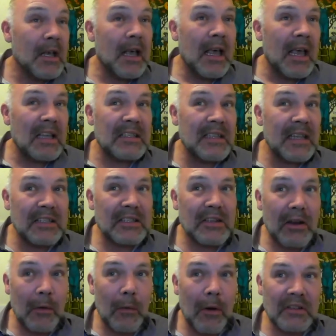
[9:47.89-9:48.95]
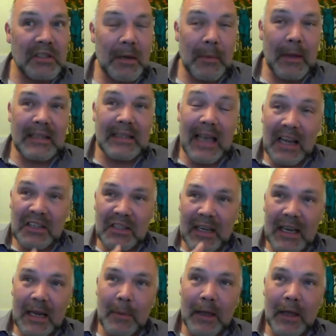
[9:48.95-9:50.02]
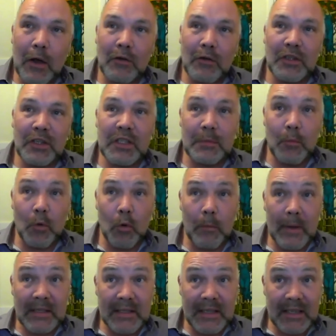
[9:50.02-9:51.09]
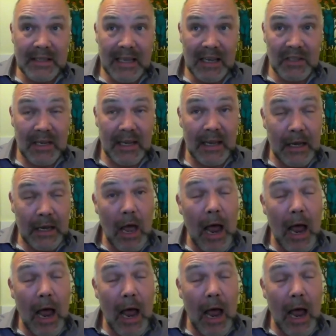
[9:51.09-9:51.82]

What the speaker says: isn't necessarily where it's going to be. It's actually going to be encouraging small business, actually,